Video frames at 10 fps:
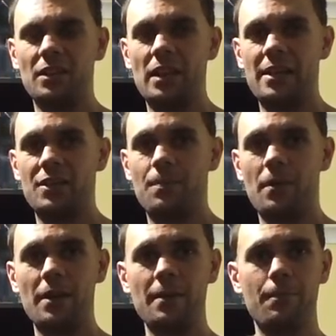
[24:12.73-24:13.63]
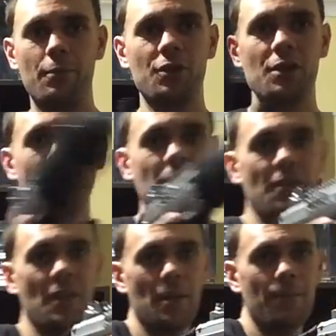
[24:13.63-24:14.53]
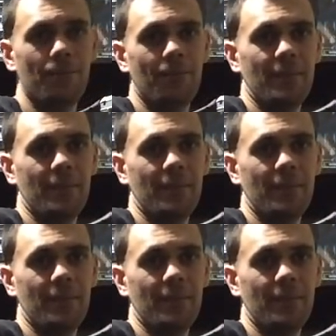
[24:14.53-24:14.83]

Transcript: the latch by pushing on the thumb.